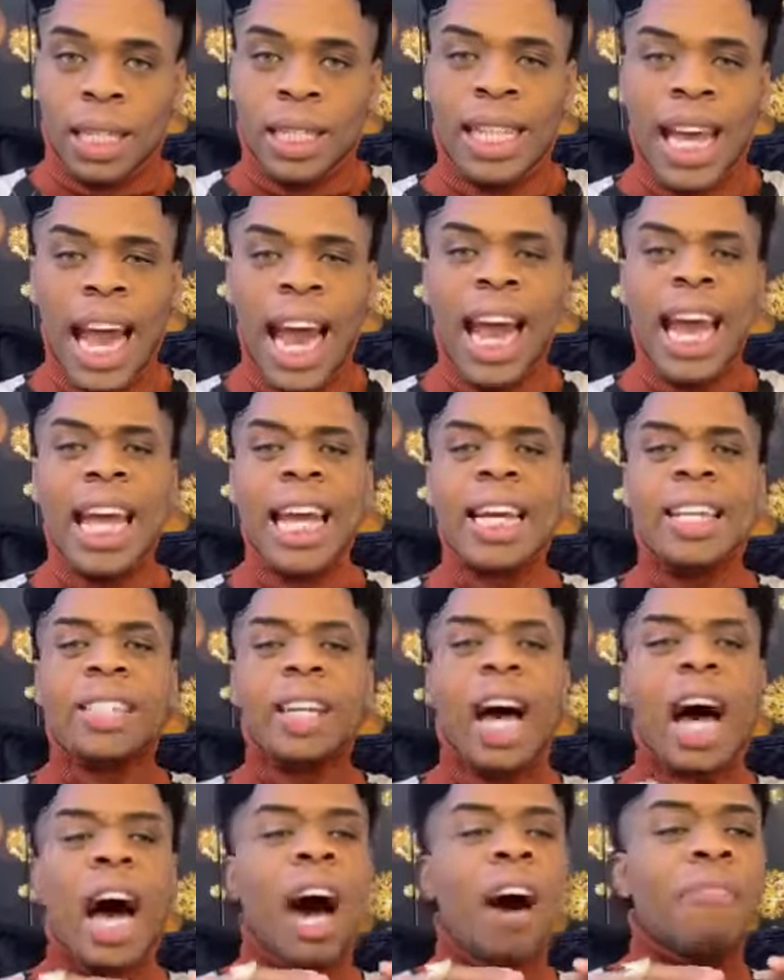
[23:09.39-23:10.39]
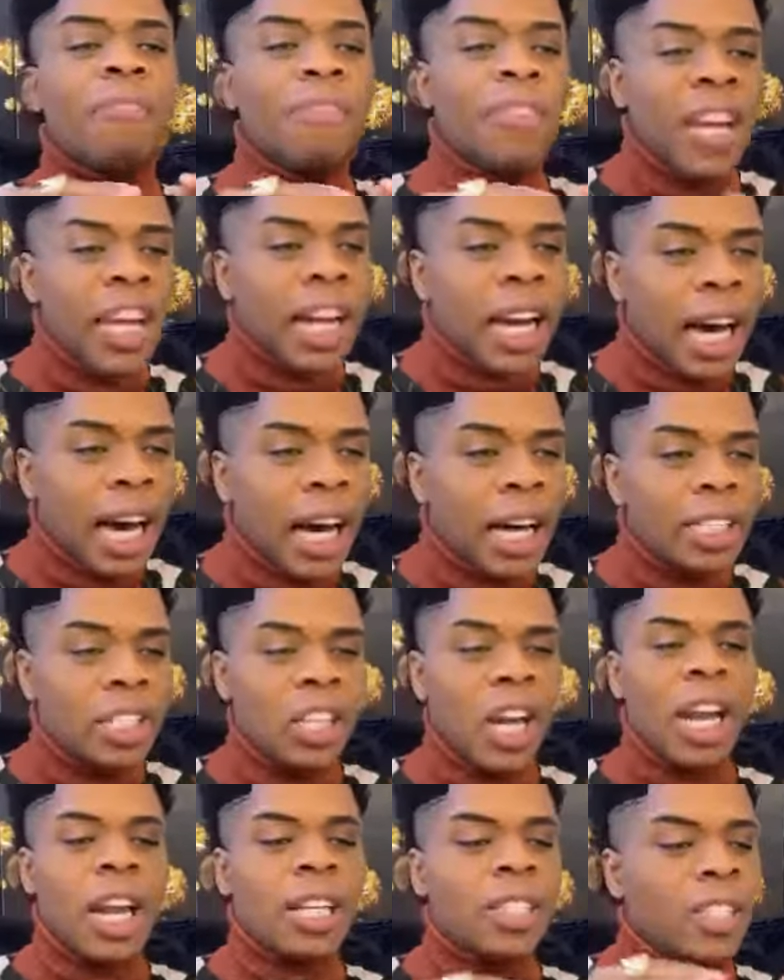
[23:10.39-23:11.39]
there is a Havilah,
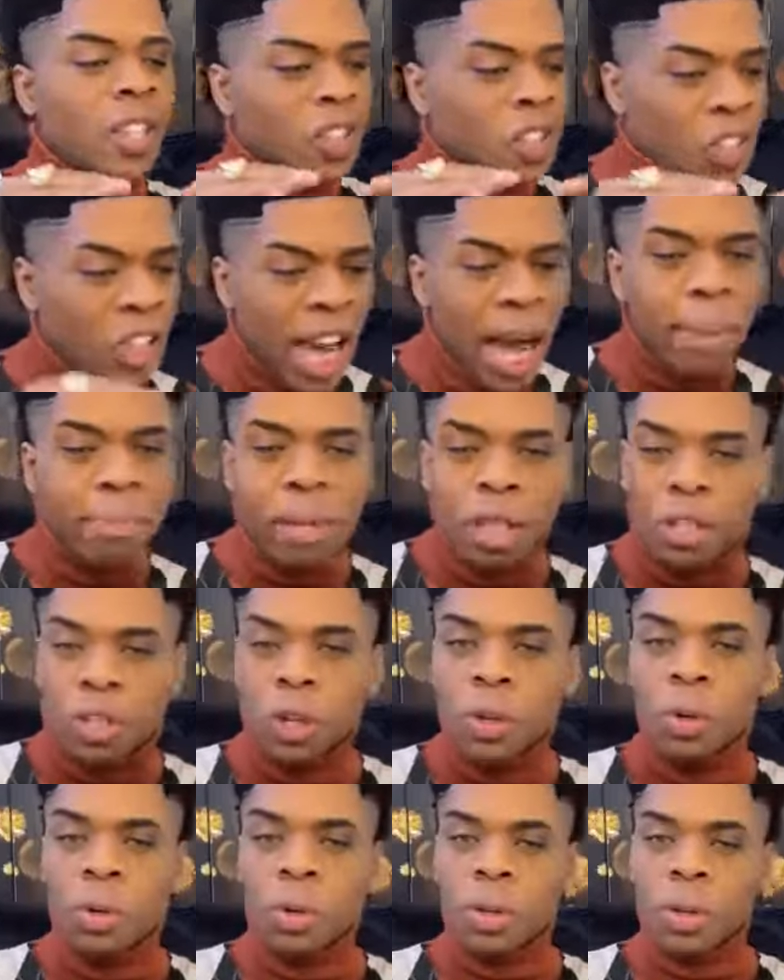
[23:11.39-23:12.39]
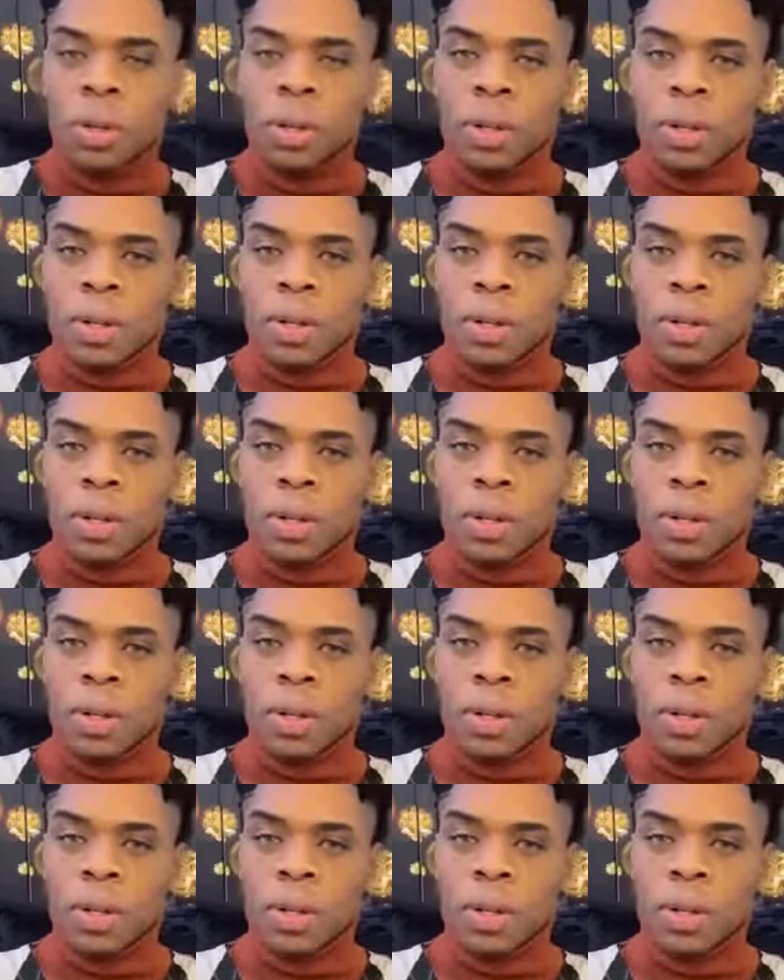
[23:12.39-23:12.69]
Genesis chapter 2,